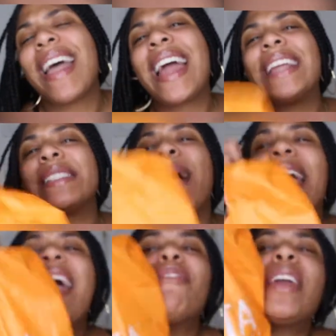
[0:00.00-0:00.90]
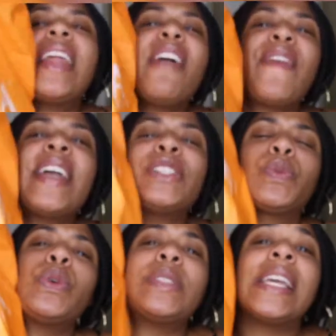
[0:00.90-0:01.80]
that is my everyday face
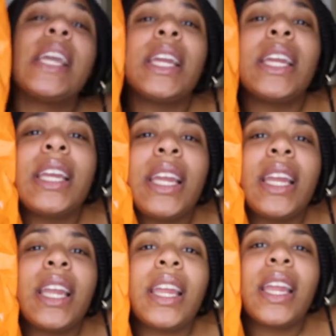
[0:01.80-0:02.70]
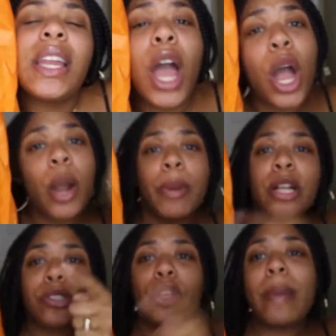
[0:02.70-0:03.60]
routine.
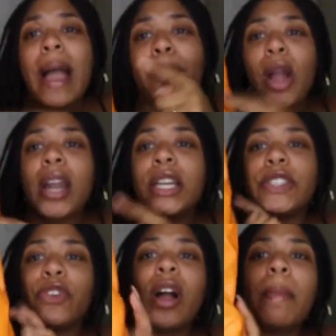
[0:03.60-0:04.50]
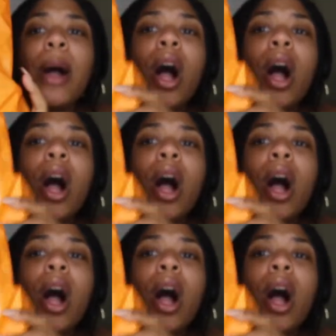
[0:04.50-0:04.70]
Brought to you by products from